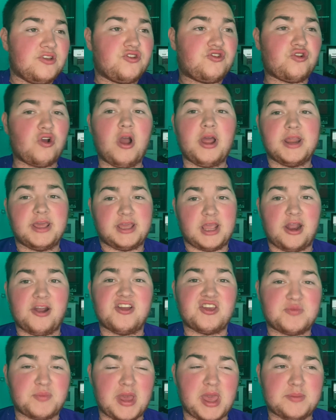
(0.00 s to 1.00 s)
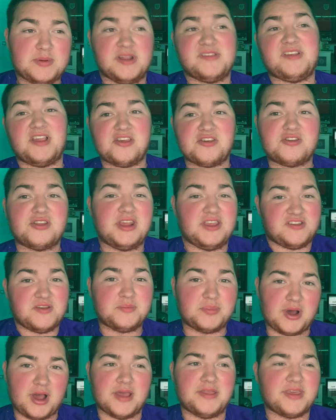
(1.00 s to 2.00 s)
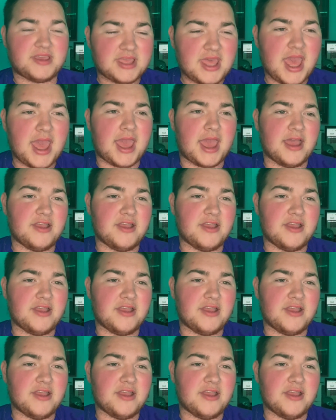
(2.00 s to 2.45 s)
try and encourage people essentially to buy the kit